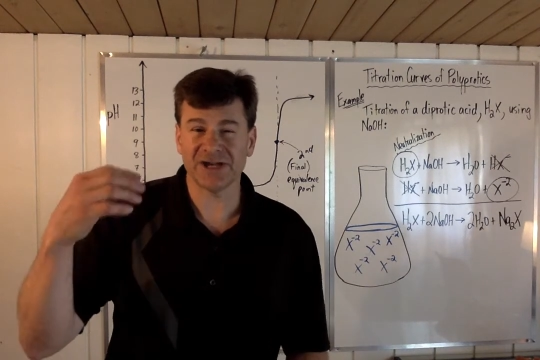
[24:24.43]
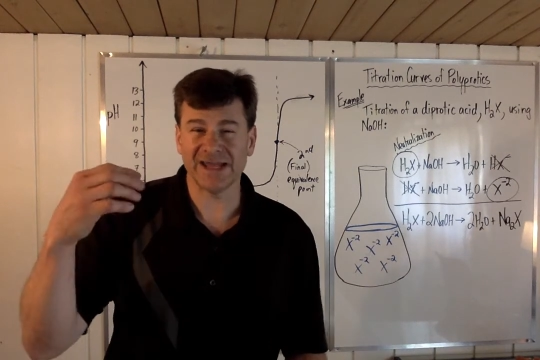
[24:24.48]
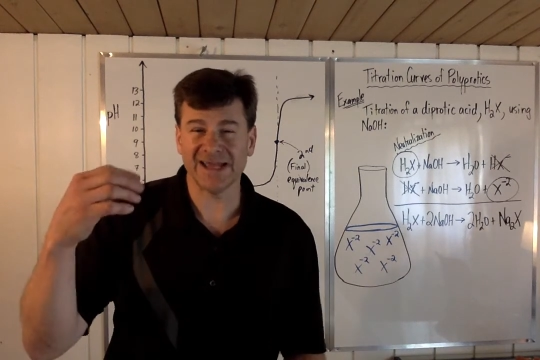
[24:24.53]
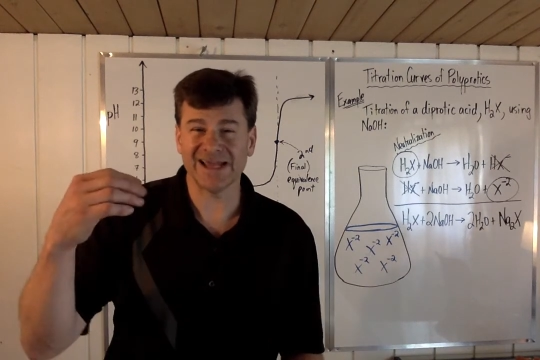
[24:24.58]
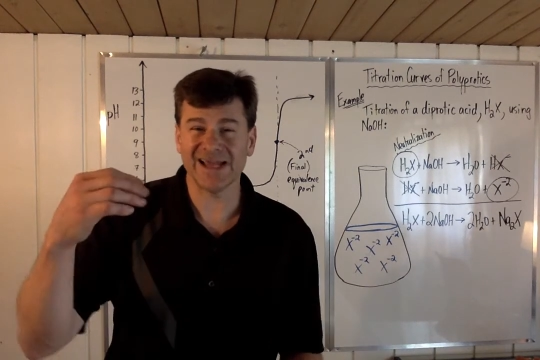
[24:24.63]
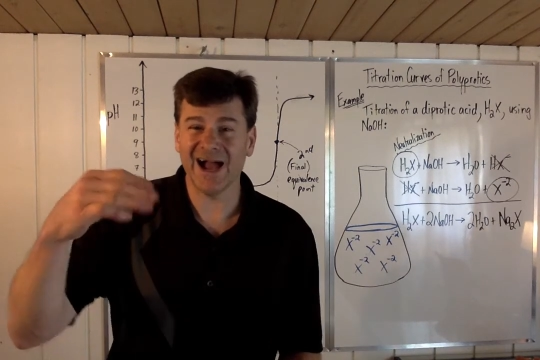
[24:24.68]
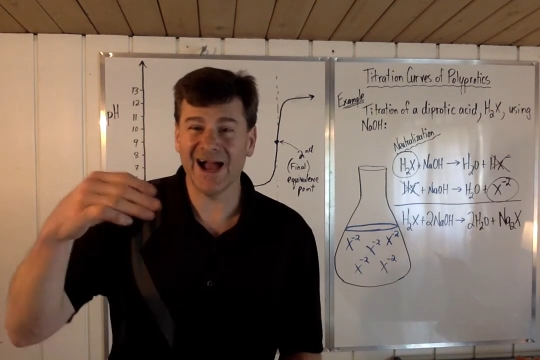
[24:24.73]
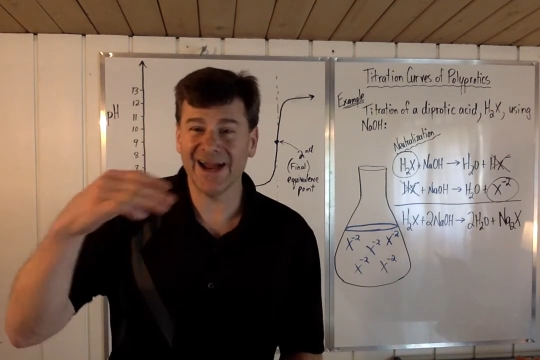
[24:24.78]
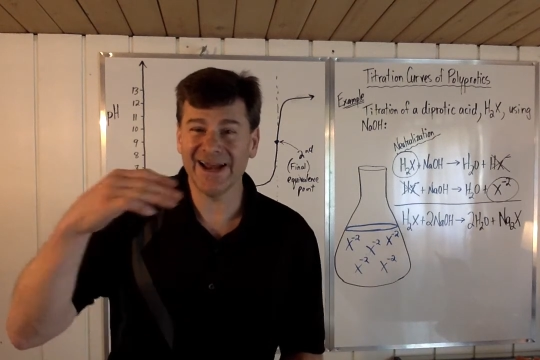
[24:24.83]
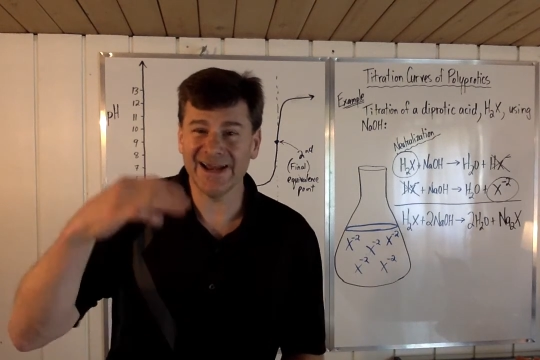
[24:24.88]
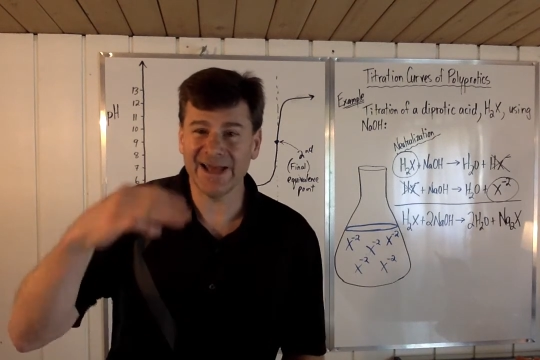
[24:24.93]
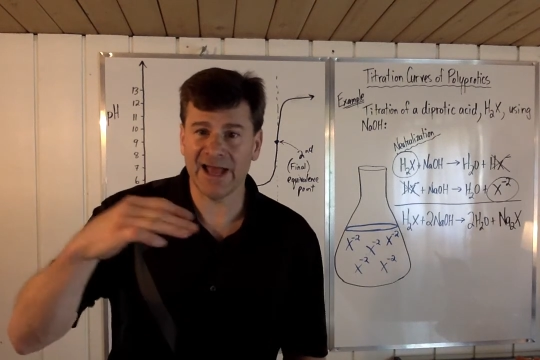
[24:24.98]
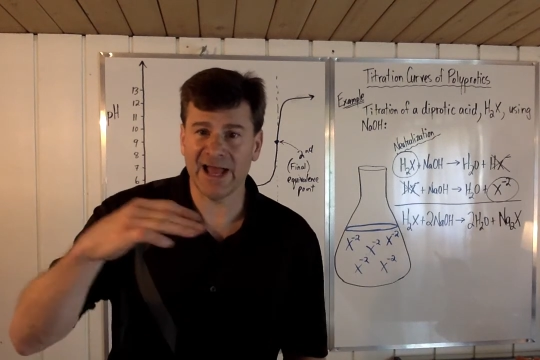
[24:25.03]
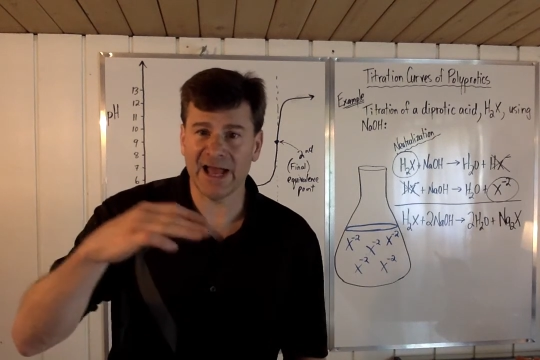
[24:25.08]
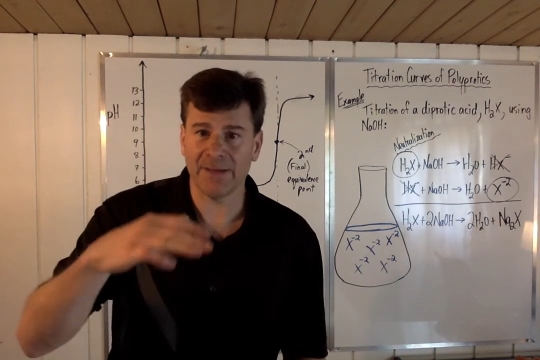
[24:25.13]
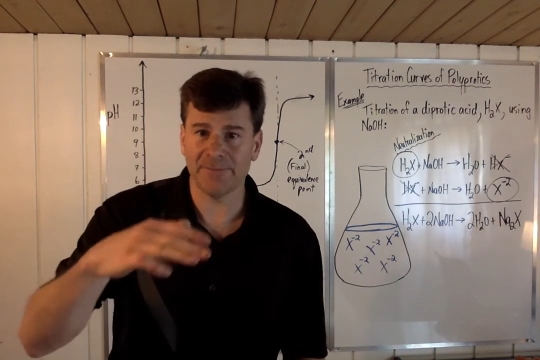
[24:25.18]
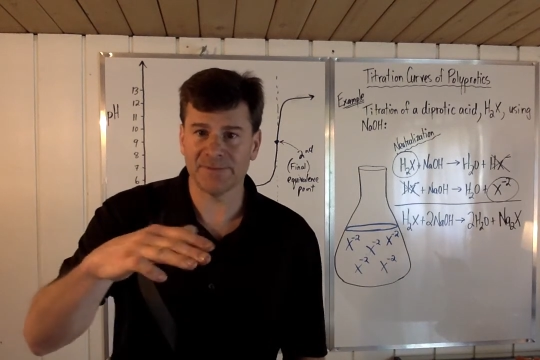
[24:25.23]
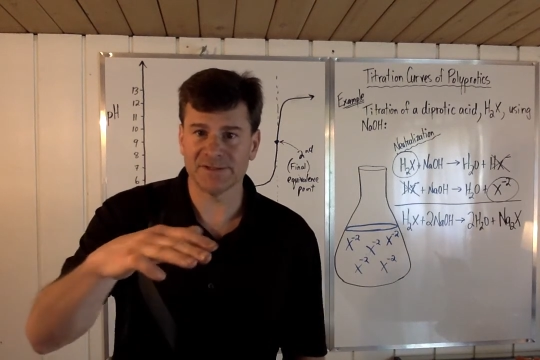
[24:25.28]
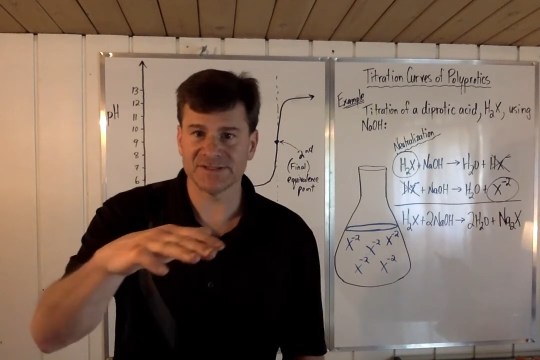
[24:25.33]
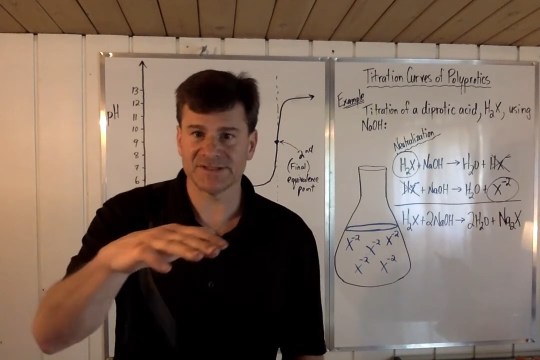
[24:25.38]
it kind of
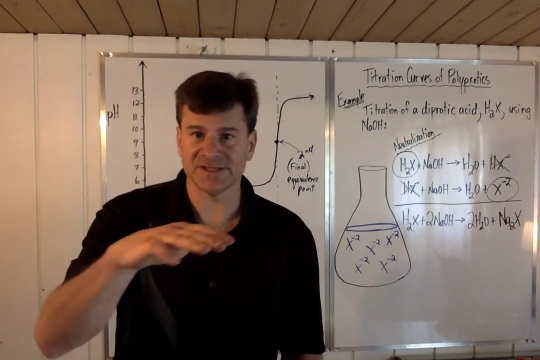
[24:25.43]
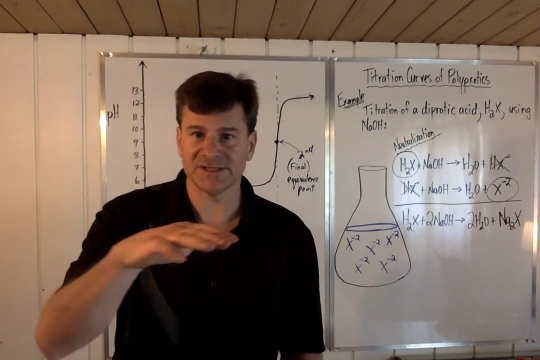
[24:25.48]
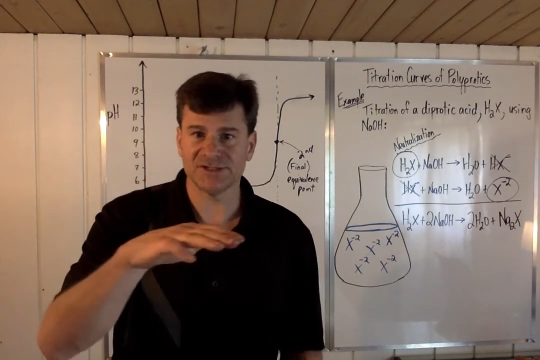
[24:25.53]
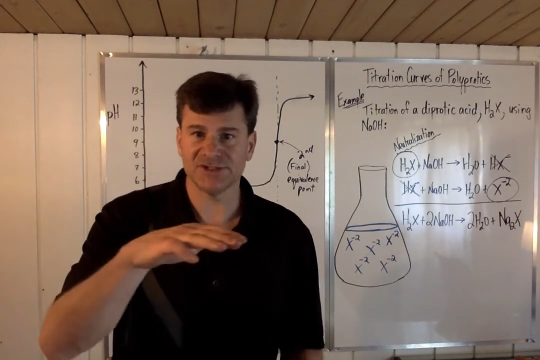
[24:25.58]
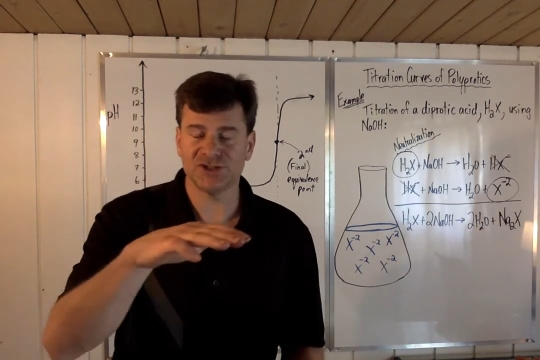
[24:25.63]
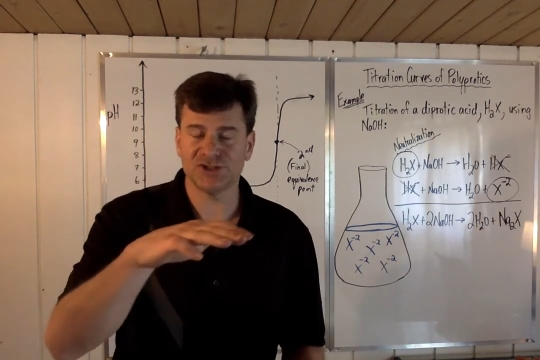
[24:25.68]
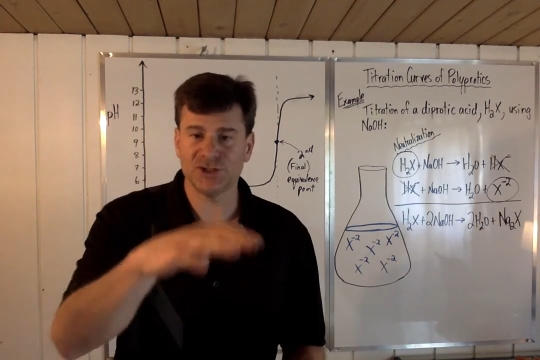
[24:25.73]
happens in